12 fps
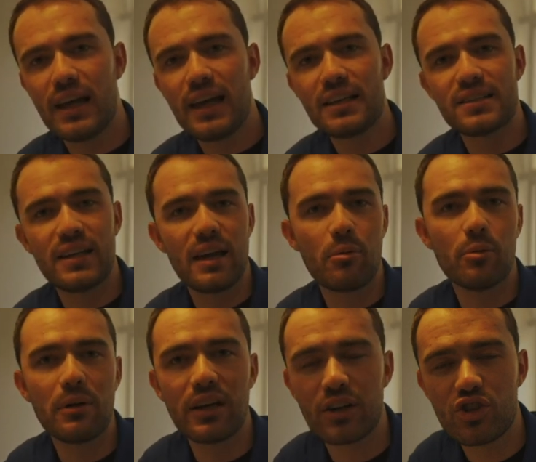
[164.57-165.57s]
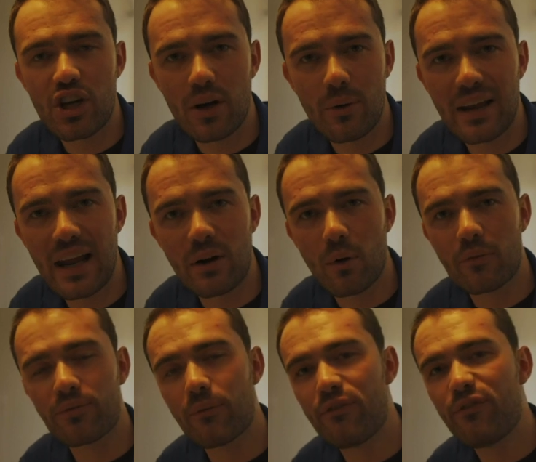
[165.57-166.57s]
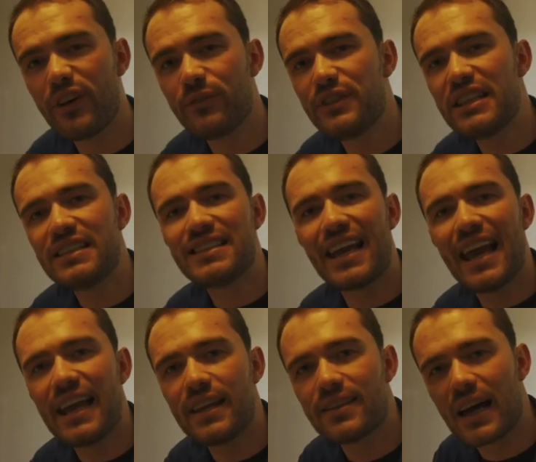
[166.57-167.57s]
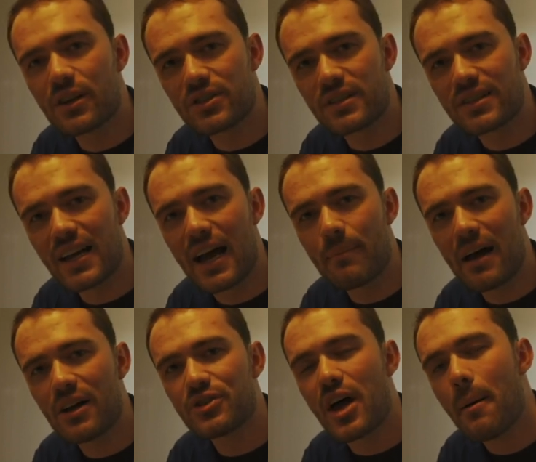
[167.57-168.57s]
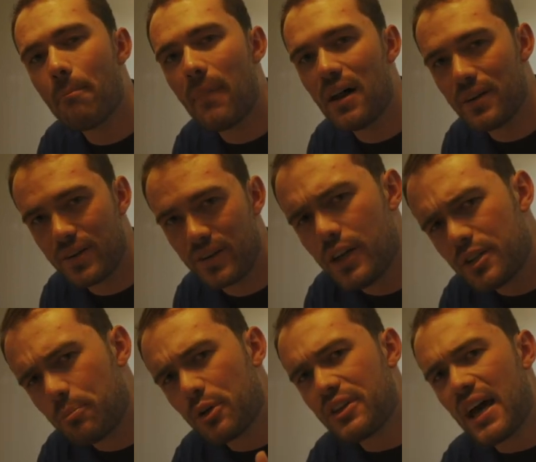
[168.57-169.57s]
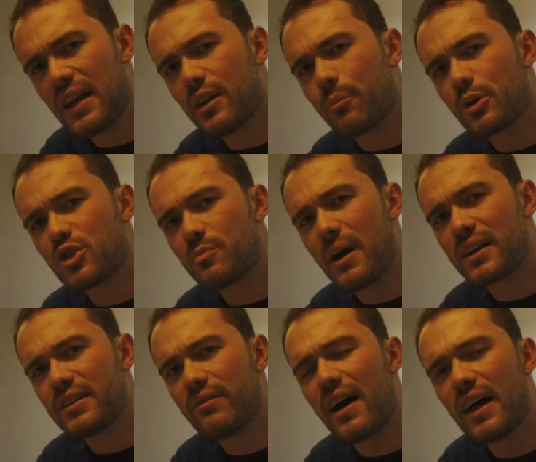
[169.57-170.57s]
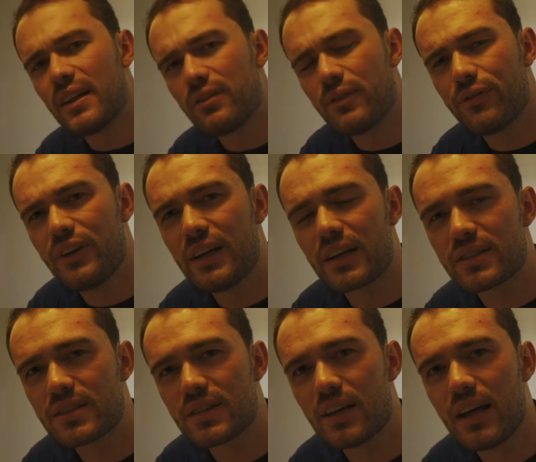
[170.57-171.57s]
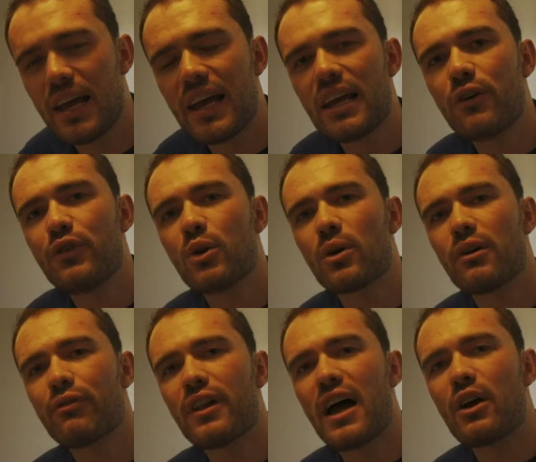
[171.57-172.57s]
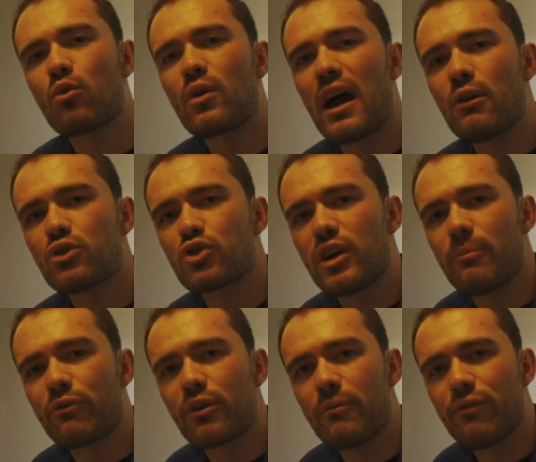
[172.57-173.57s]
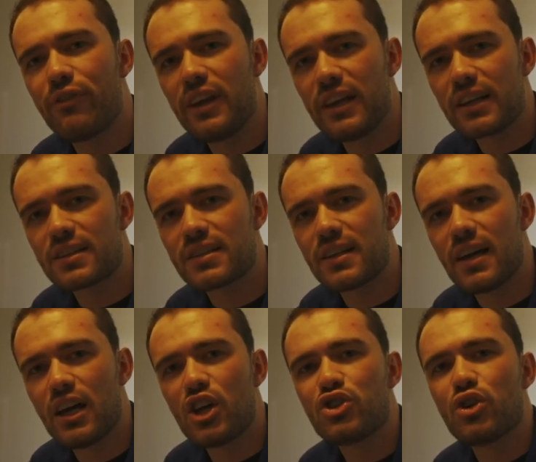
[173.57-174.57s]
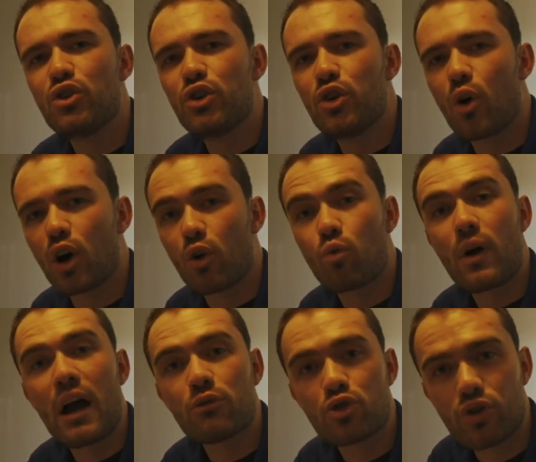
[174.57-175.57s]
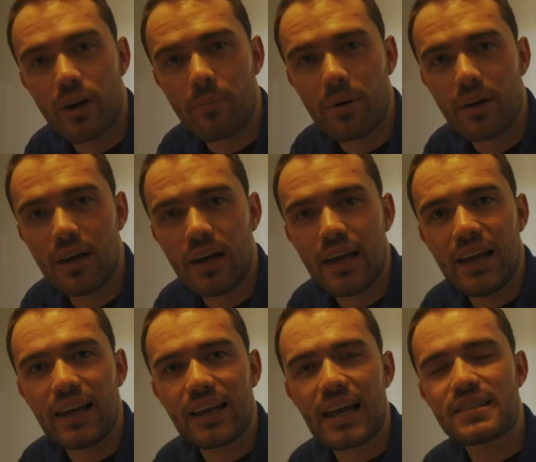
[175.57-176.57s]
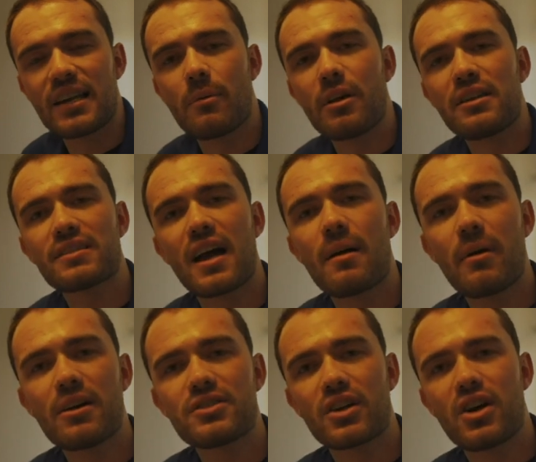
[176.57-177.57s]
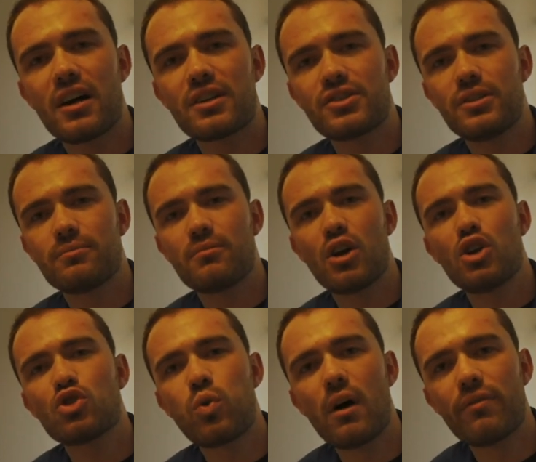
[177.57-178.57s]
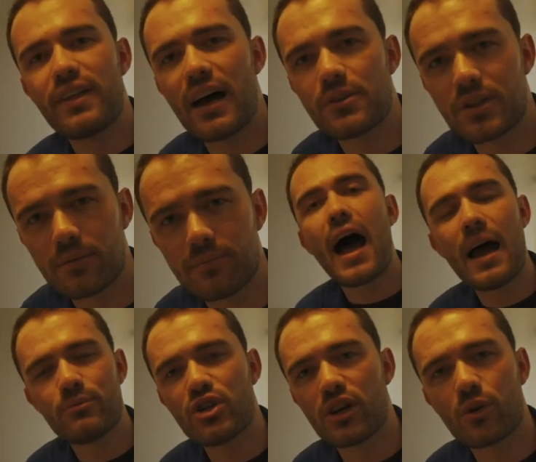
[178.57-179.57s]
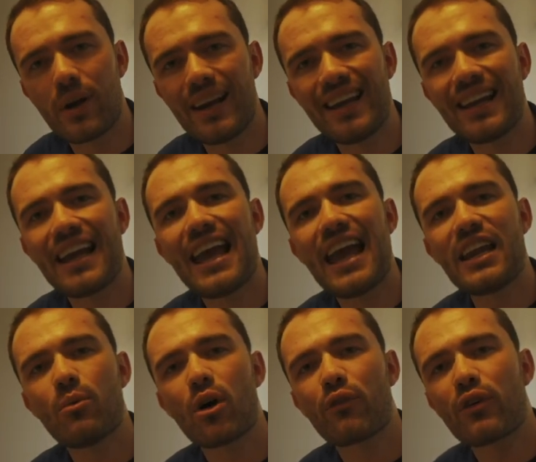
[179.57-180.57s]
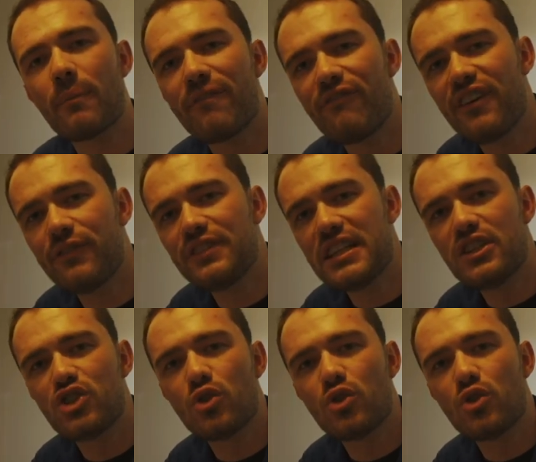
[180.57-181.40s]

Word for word: It has enabled me to generate anywhere from fifty to eighty thousand SkyMiles a month. To put that into perspective, I live in Phoenix. If you were to fly round trip from Phoenix to New York, round trip, guess how many SkyMiles it costs you? twelve thousand. I'm generating anywhere from fifty